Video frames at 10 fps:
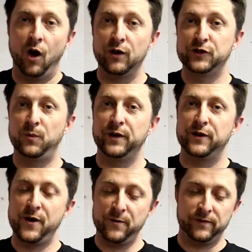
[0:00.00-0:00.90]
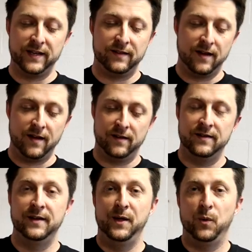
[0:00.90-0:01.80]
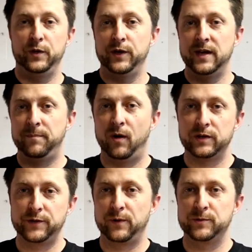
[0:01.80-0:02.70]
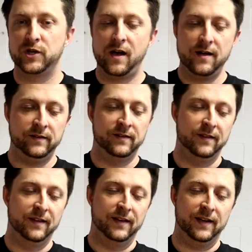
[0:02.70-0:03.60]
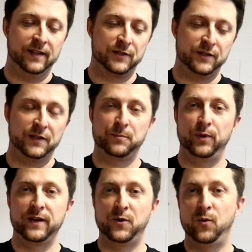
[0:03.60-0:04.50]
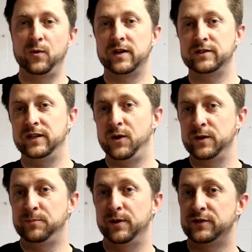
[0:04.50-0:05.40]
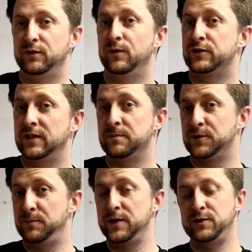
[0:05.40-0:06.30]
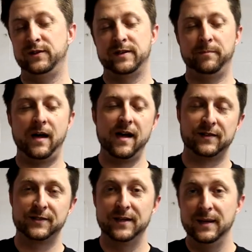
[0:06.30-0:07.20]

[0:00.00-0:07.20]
Also want to note that when you get parts from John, it's pretty cool because he always puts a little something special in the box.